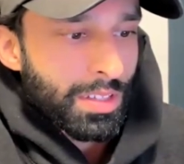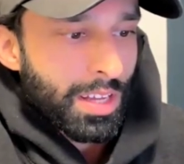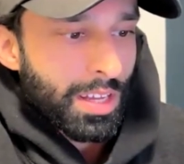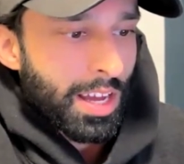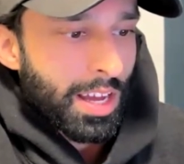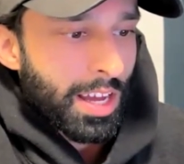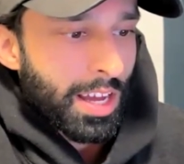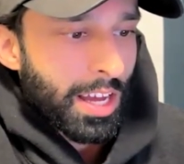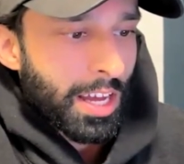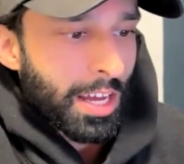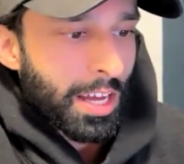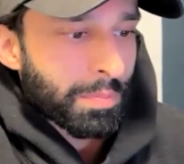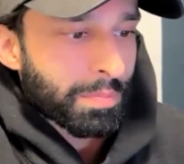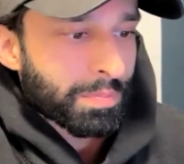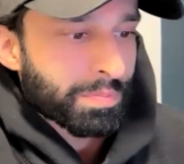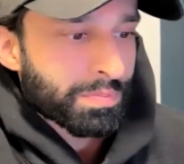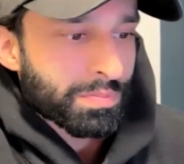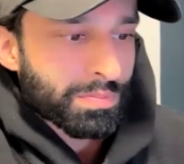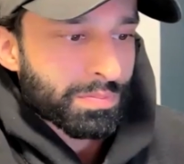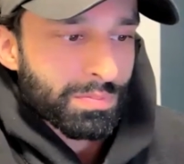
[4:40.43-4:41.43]
Yeah,
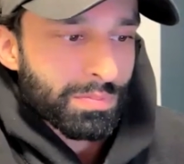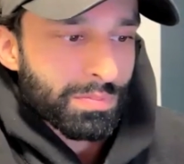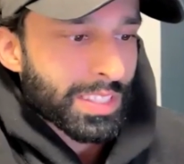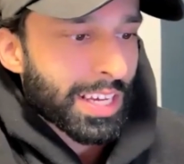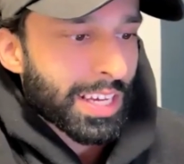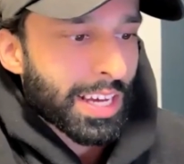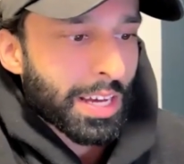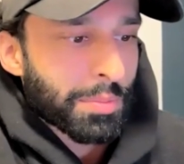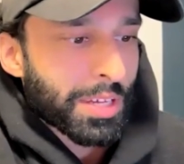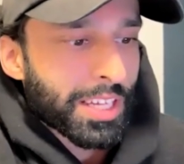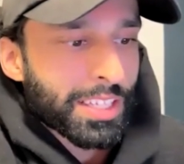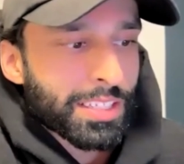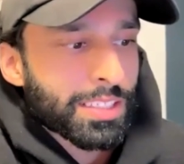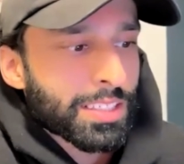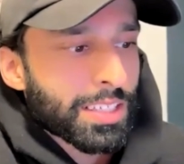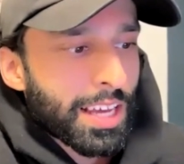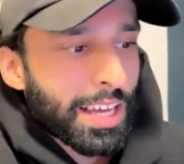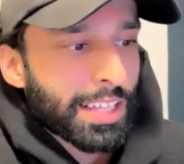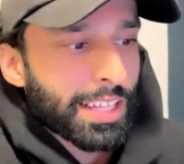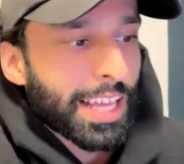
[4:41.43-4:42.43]
man.
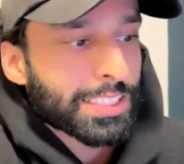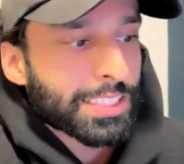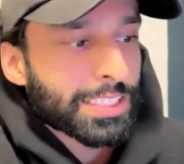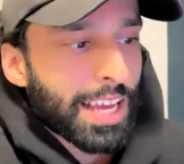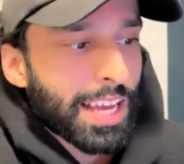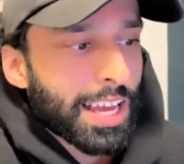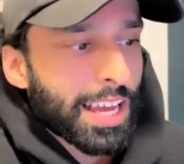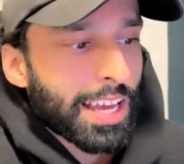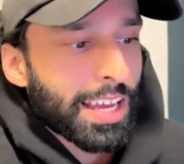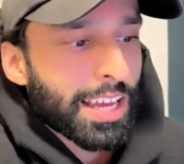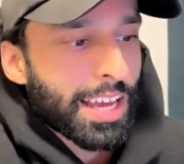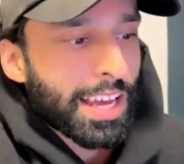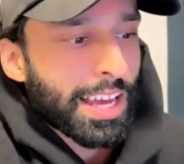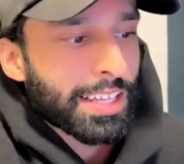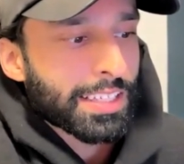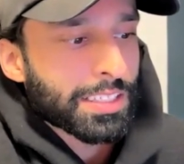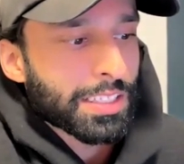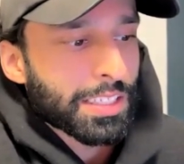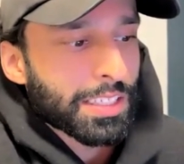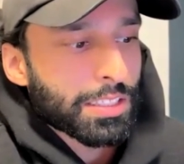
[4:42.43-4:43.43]
And that's,
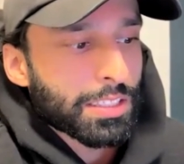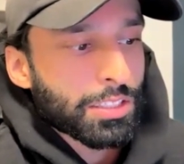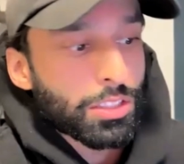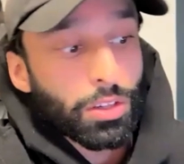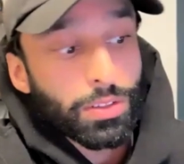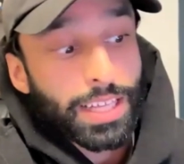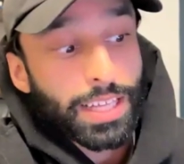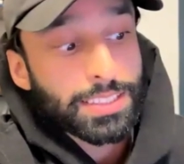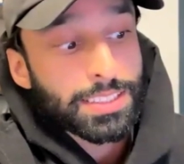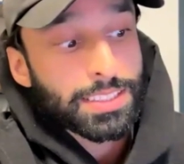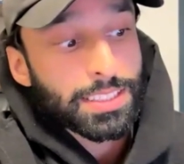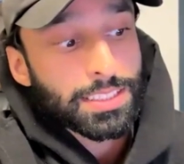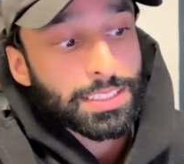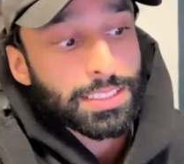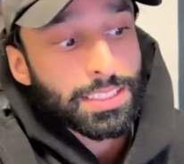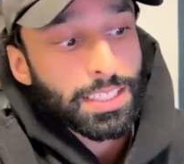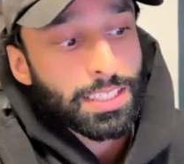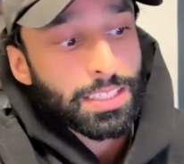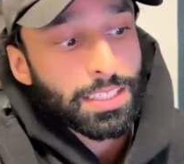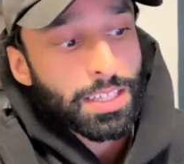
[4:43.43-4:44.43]
and you know, that's
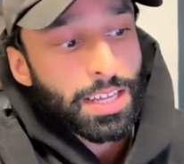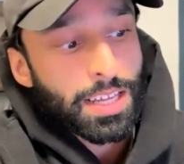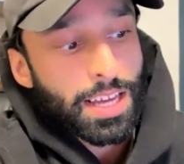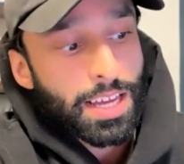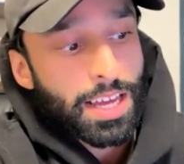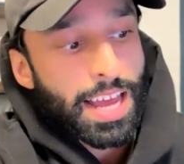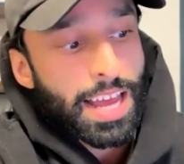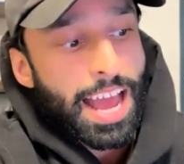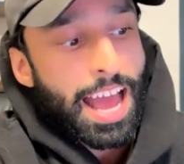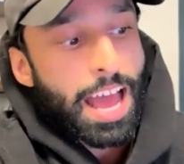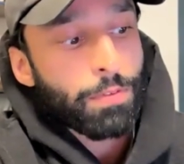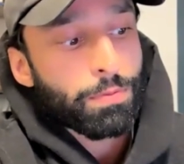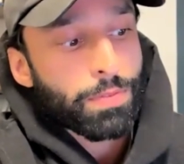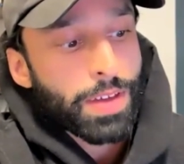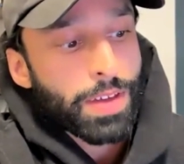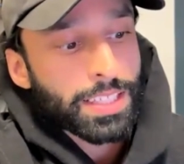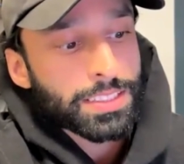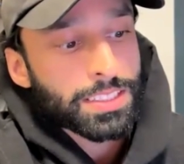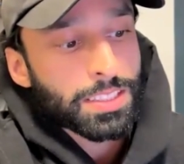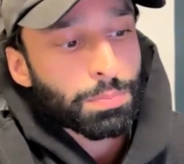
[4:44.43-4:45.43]
16.5
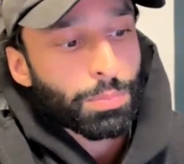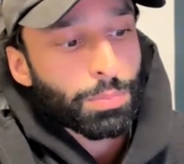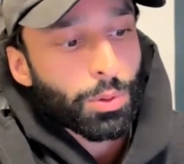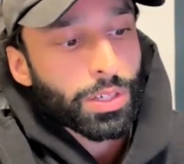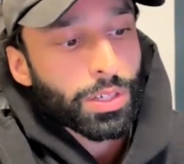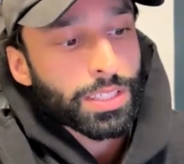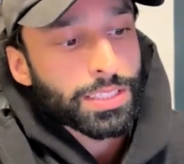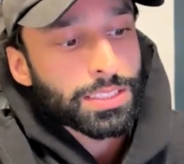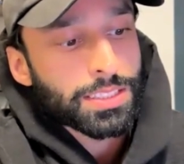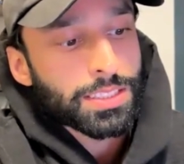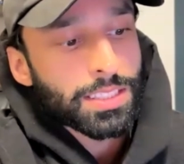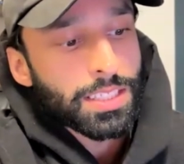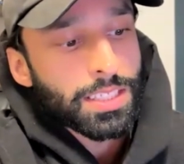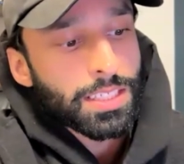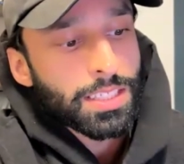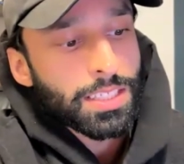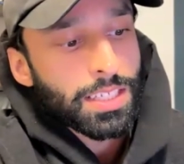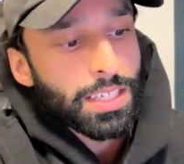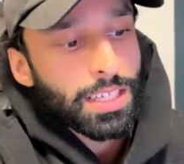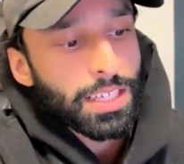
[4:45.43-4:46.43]
fantasy points
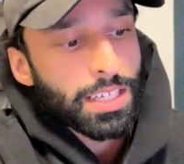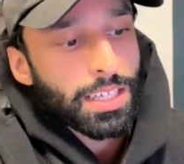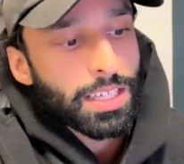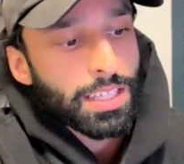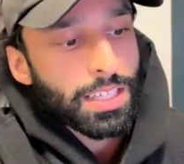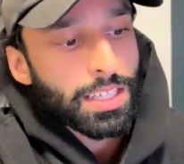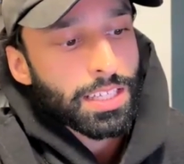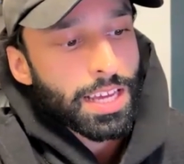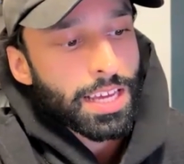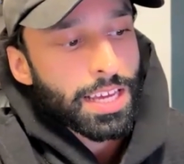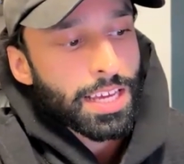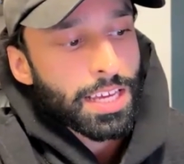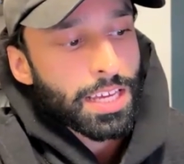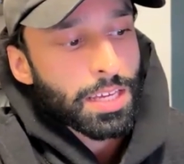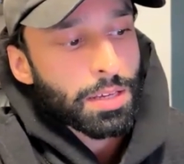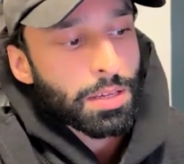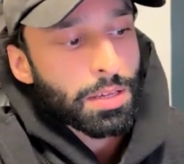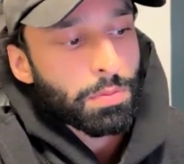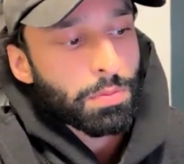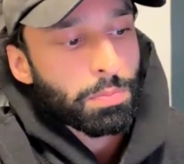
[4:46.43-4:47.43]
in
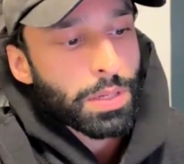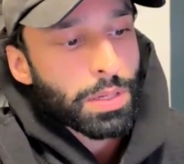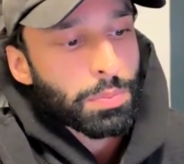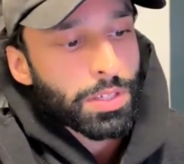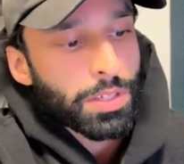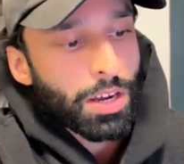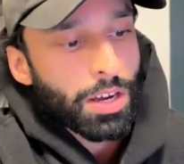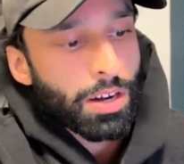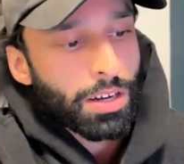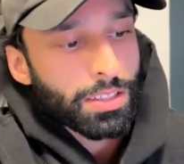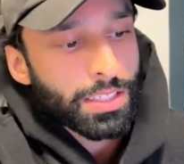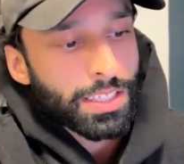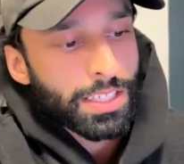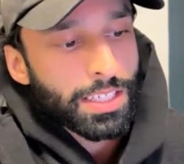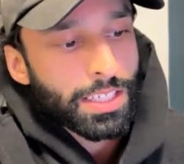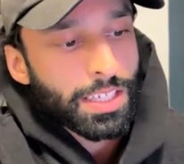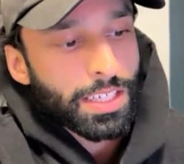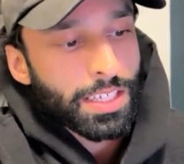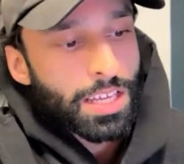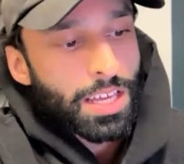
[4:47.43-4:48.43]
a PPR
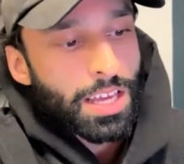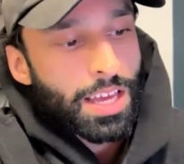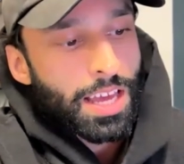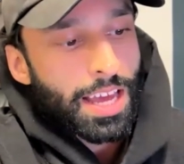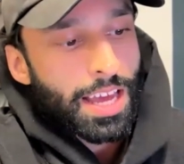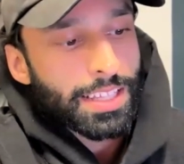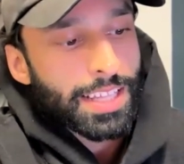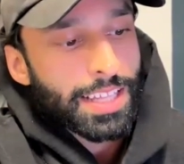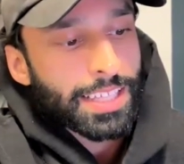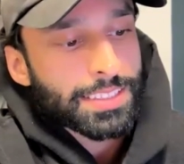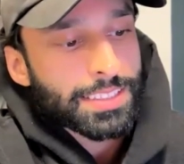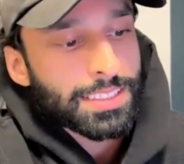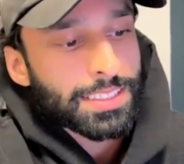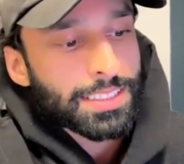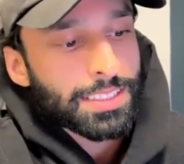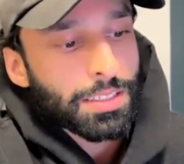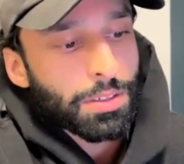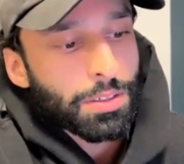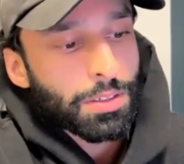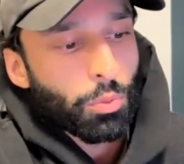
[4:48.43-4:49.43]
league. And
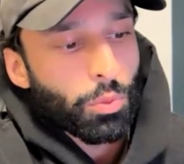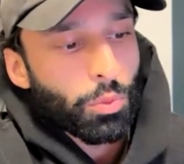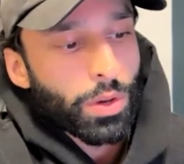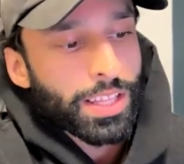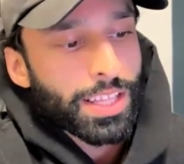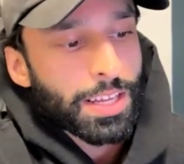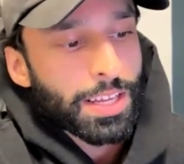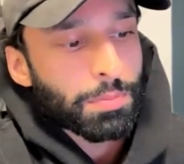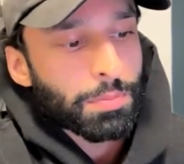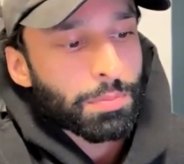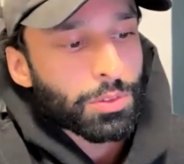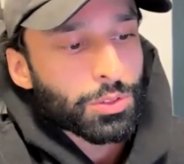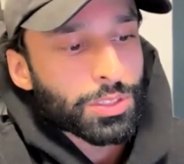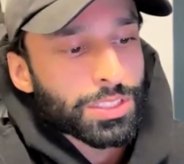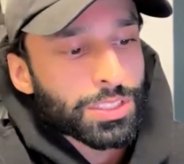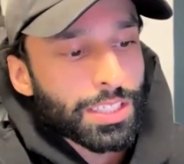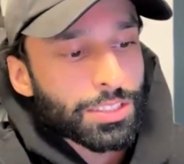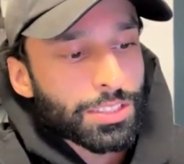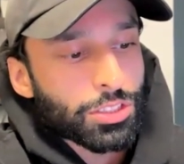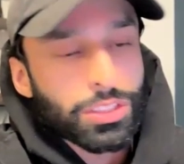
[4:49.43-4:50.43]
that's with him
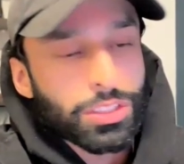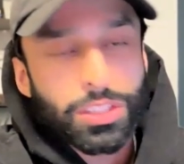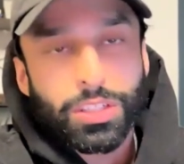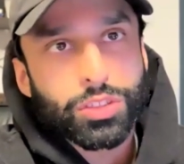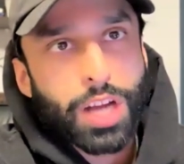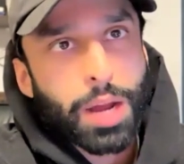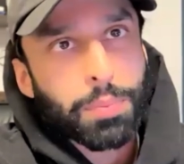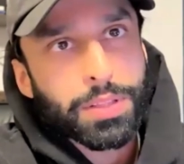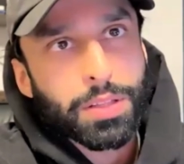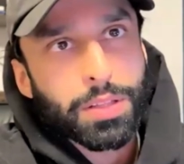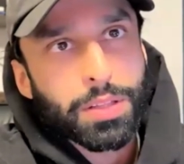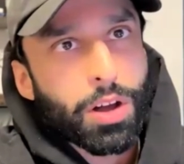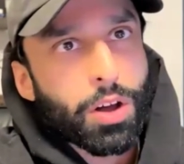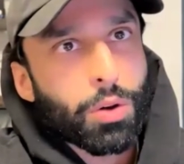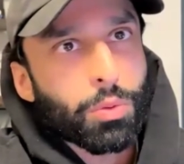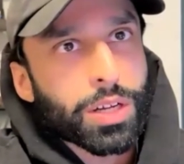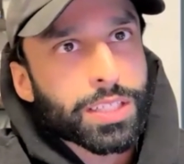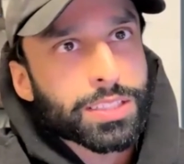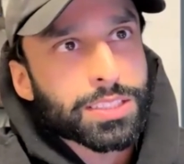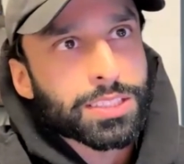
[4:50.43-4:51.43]
losing, you know, dropping the
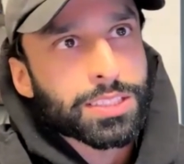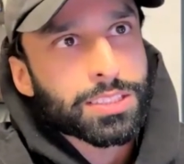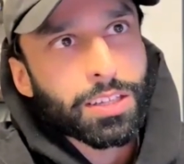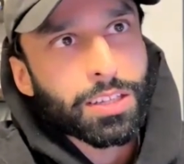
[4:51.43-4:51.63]
ball once.